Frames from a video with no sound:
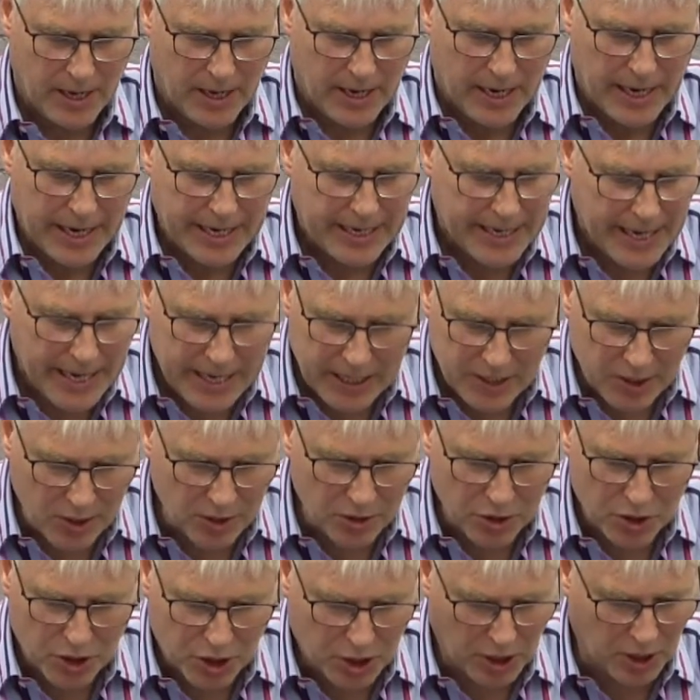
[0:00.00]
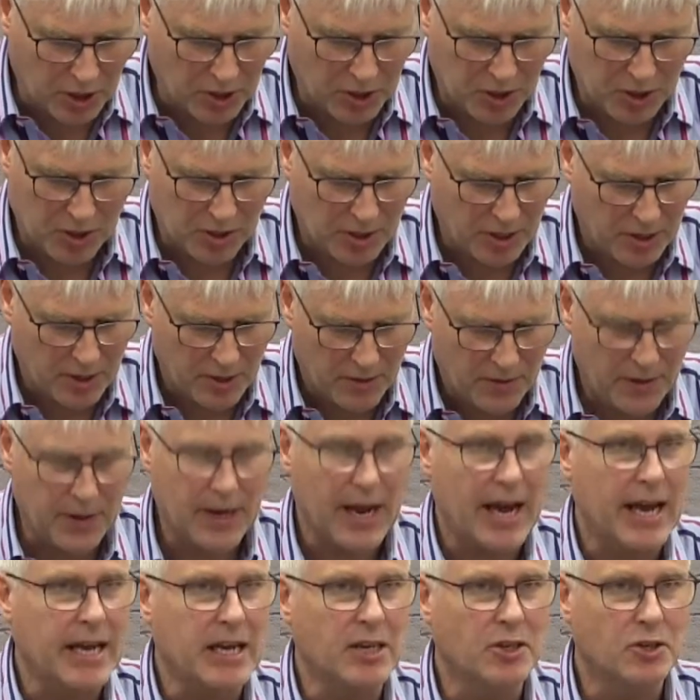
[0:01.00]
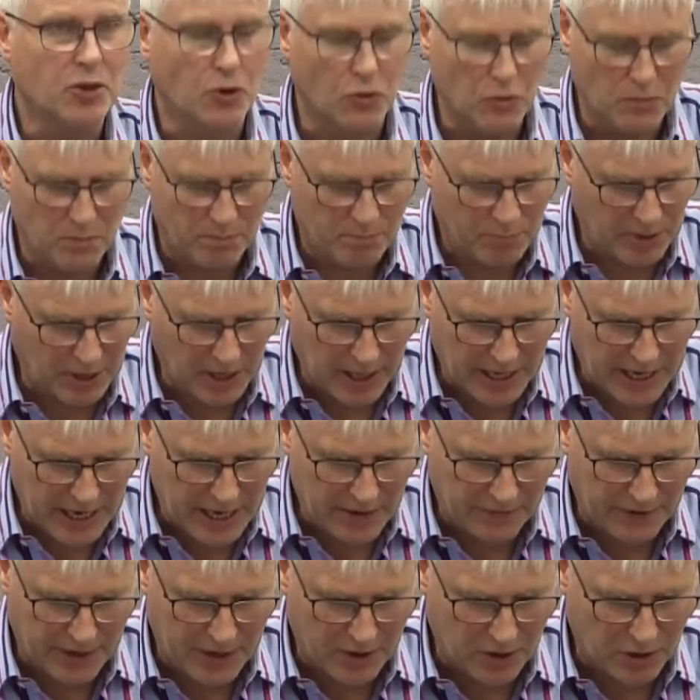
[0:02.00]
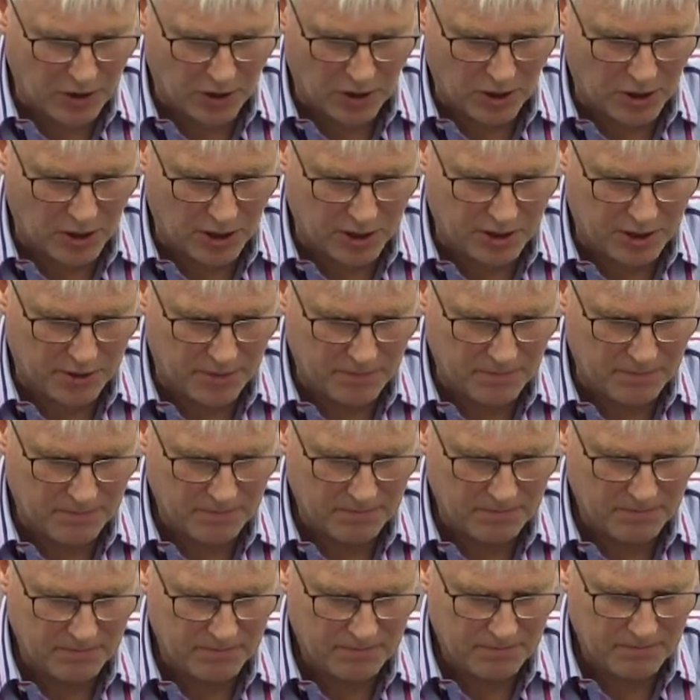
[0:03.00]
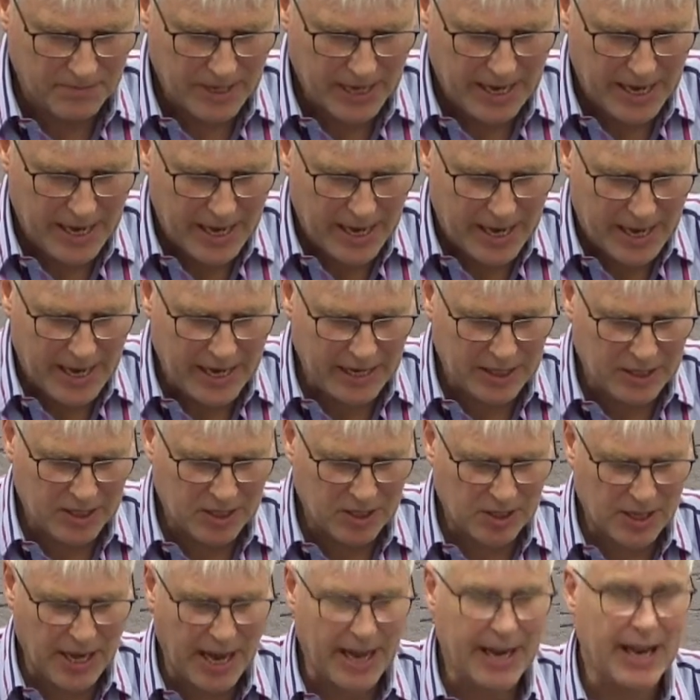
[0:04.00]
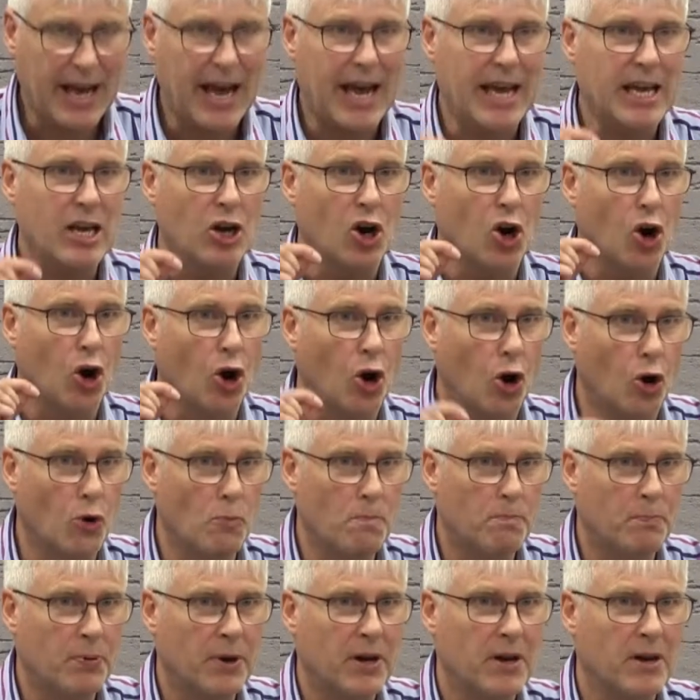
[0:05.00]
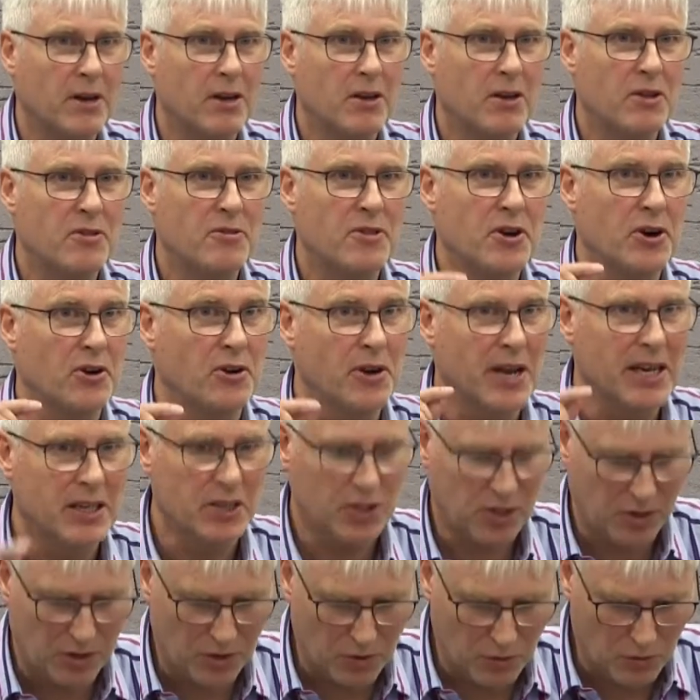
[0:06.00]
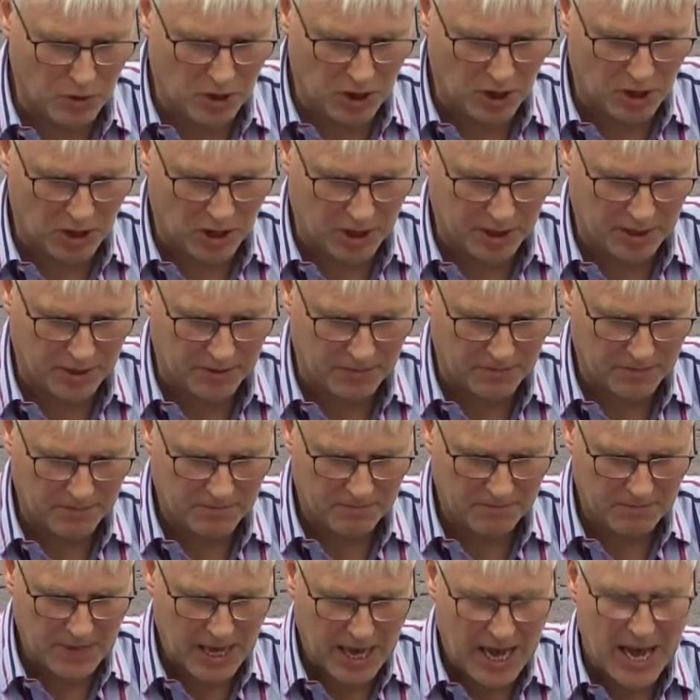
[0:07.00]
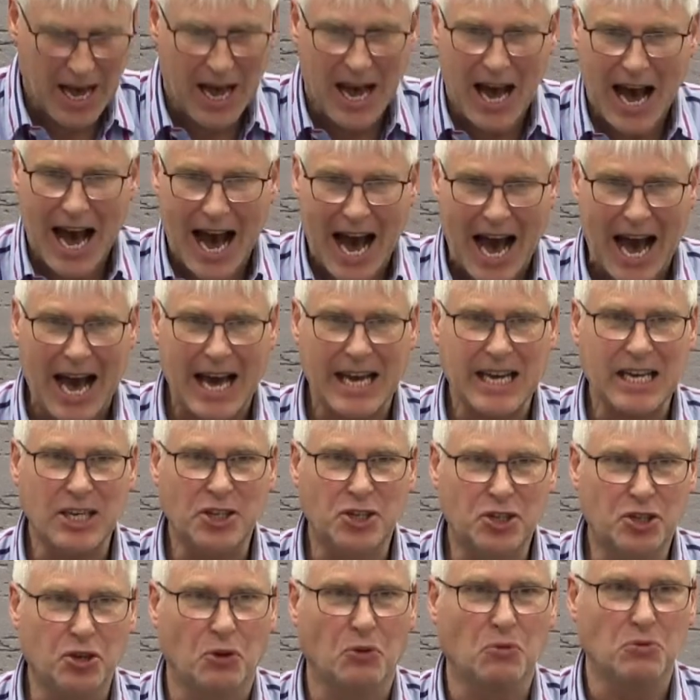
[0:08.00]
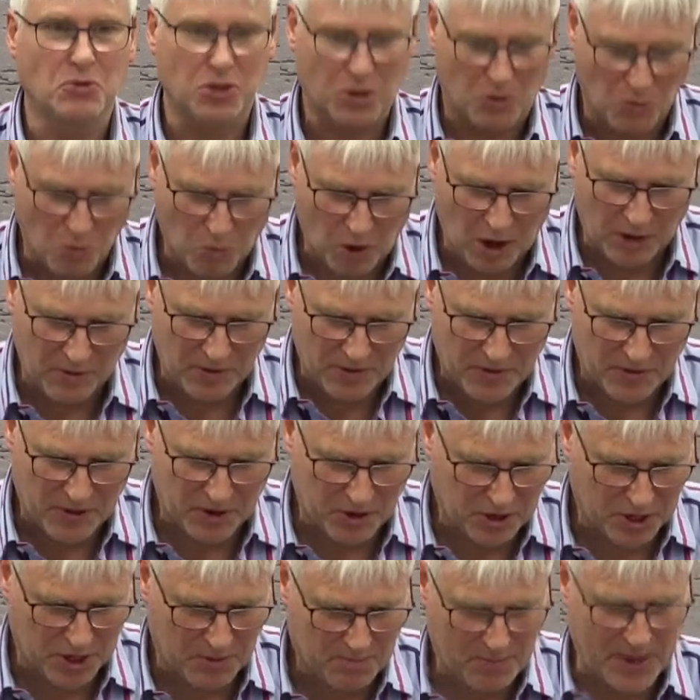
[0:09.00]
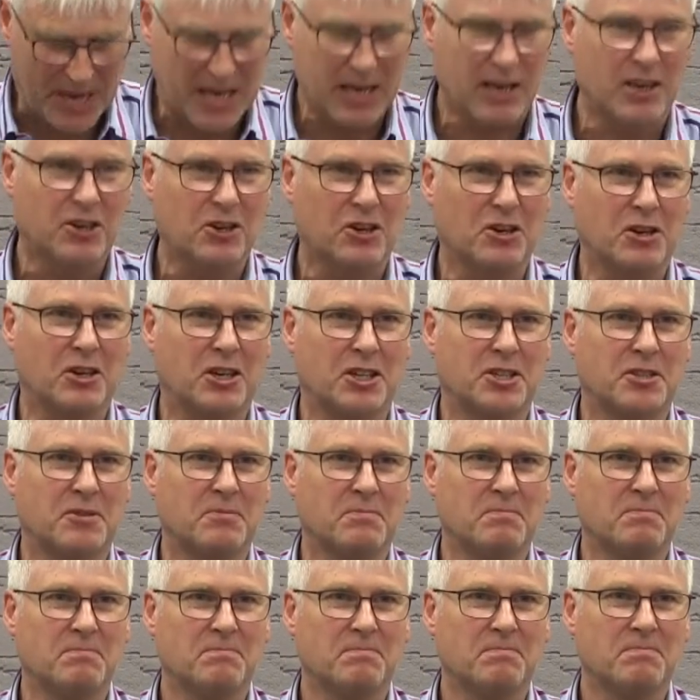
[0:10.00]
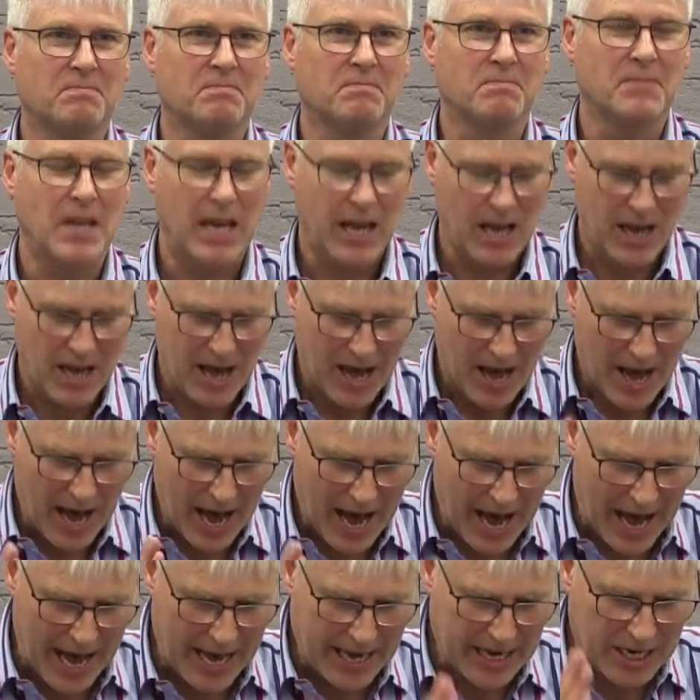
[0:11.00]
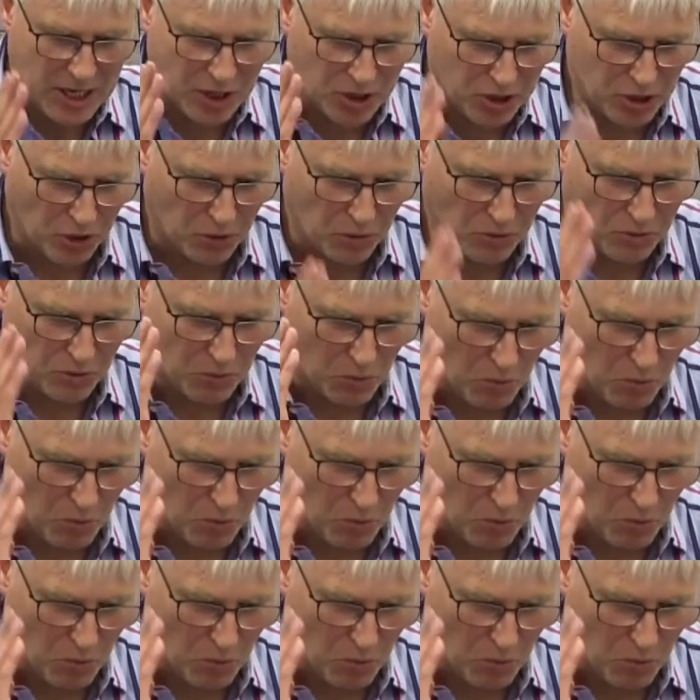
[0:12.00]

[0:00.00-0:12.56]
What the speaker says: It isn't just that I don't believe in God. It's that I hope there is no God. I don't want there to be a God. I don't